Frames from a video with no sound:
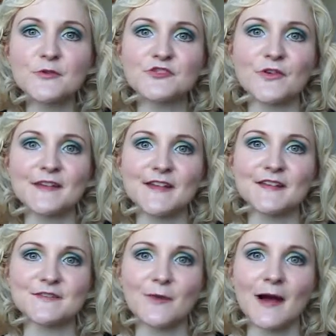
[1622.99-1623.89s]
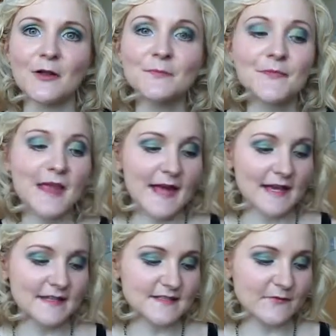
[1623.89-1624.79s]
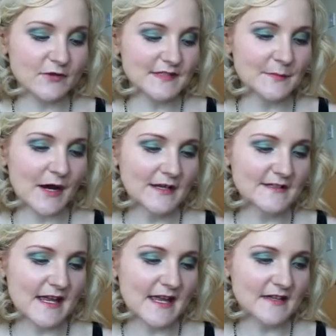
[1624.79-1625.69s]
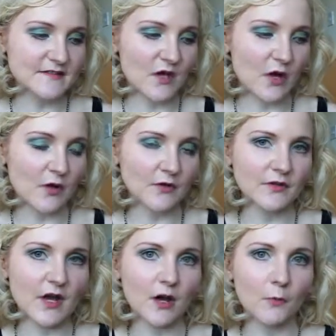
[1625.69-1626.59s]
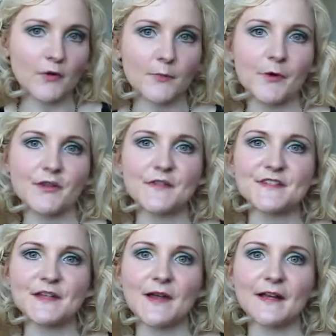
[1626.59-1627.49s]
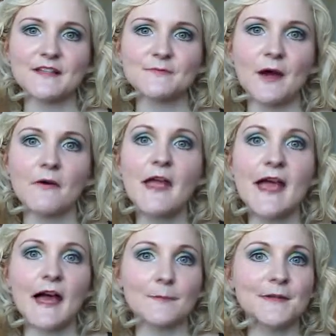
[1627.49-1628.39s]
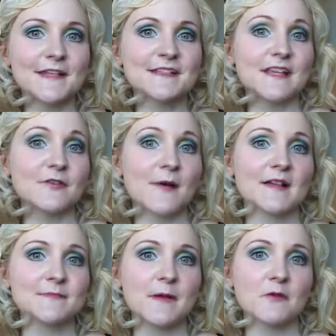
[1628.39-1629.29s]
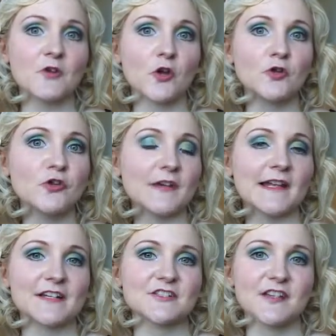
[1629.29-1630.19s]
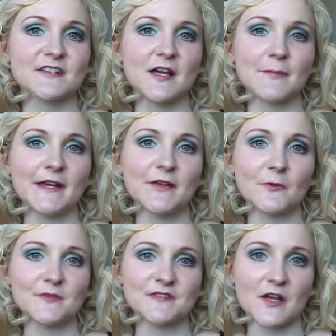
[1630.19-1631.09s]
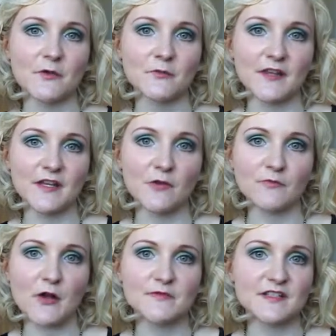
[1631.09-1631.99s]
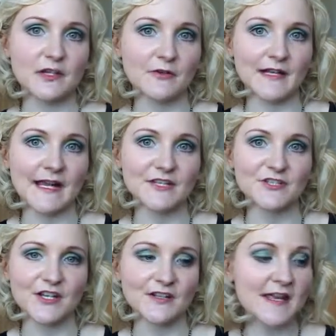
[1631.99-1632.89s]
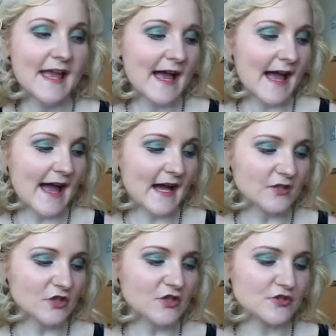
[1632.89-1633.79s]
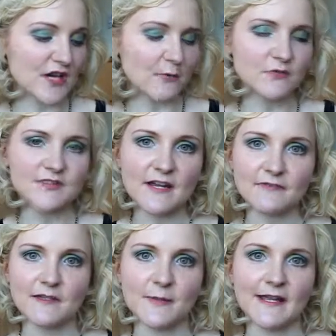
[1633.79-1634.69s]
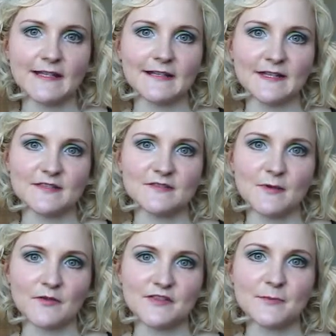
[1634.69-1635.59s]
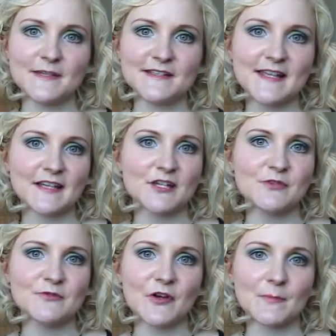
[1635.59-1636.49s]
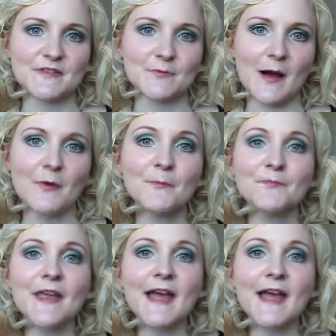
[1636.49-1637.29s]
enjoyed it as well, and it's given you some ideas on what the products are like as well. And please keep your eyes peeled on the new collection that's coming in also, the Rose Glow collection. And the Touche, I will definitely be getting that as well, so please get queued up as well.